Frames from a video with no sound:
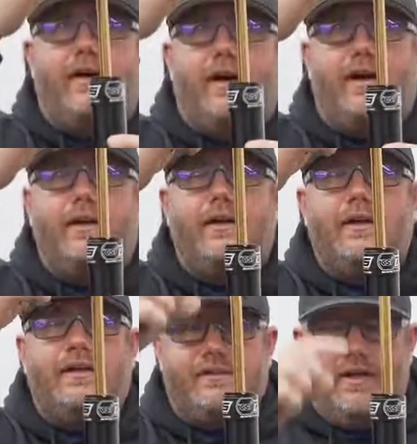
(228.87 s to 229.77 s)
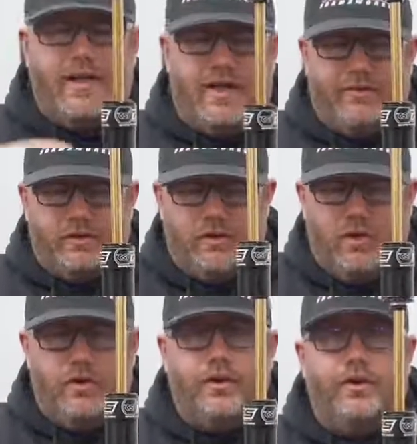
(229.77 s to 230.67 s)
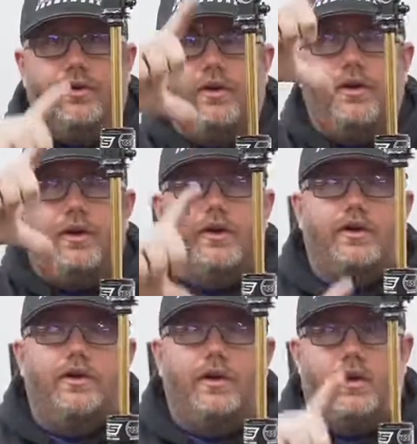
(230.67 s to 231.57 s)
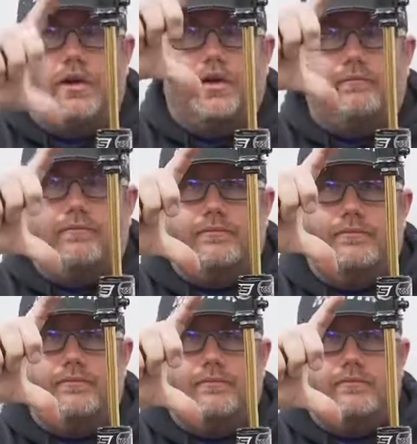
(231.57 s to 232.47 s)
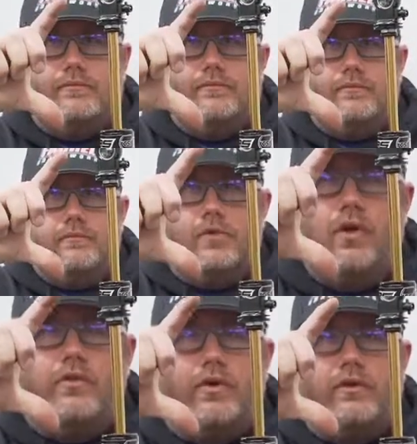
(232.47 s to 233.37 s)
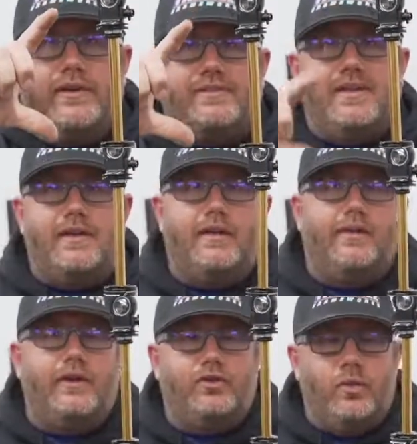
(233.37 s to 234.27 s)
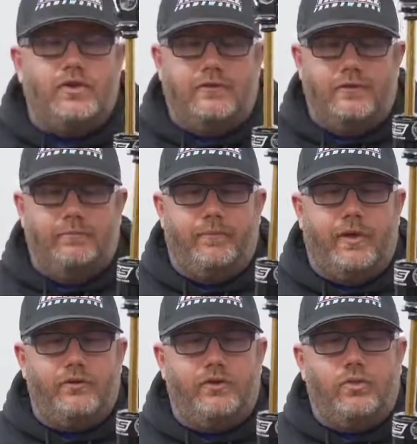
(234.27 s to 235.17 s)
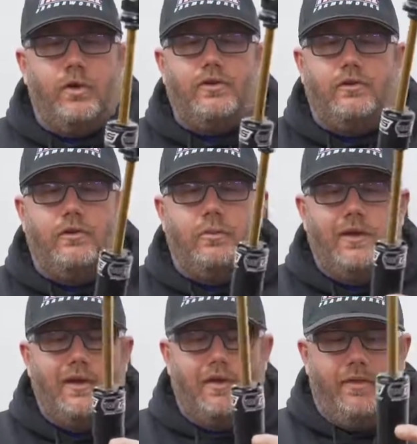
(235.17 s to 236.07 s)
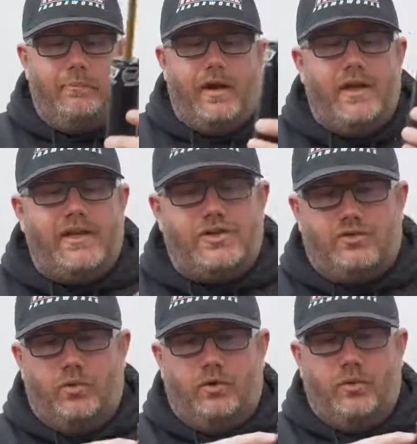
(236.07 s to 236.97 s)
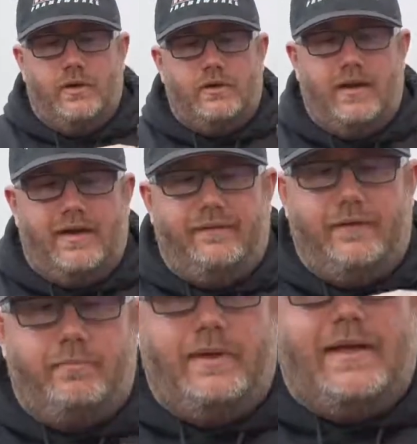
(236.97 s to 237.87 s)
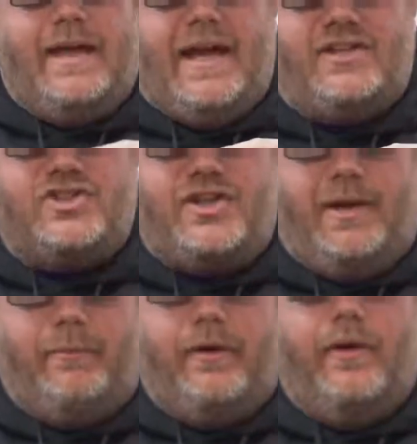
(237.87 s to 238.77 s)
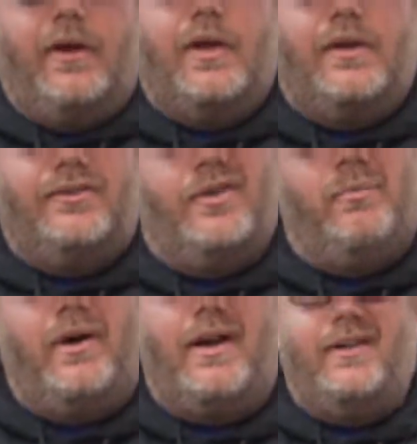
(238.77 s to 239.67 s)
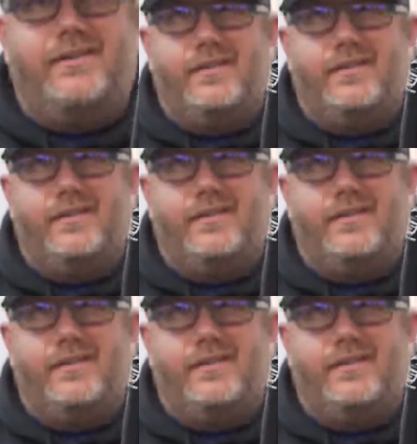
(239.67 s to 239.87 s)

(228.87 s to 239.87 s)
eye. It's gonna have a longer overall extended than a twin tube, because a twin tube, the body's shorter. We don't have this big gas chamber. So the body's